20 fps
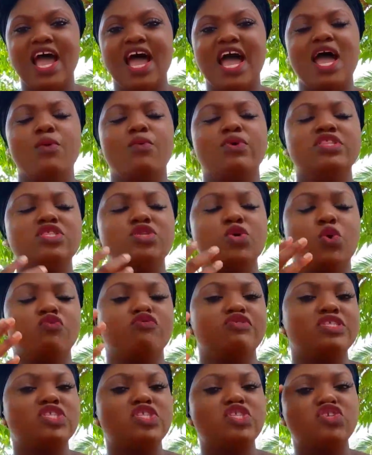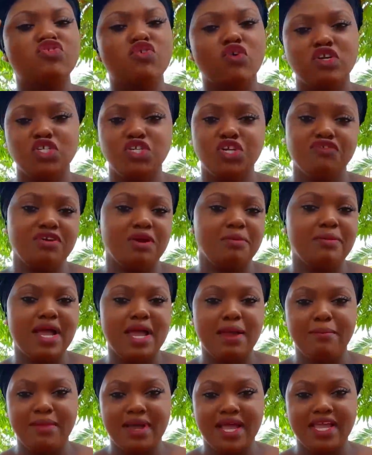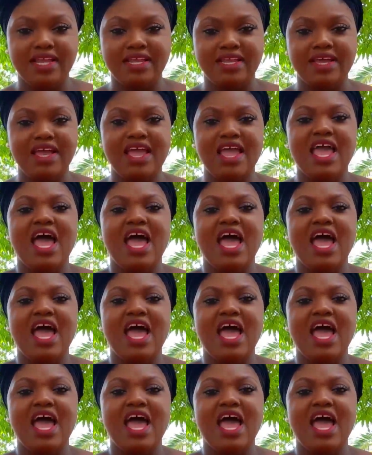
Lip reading: I was now restructuring my mind.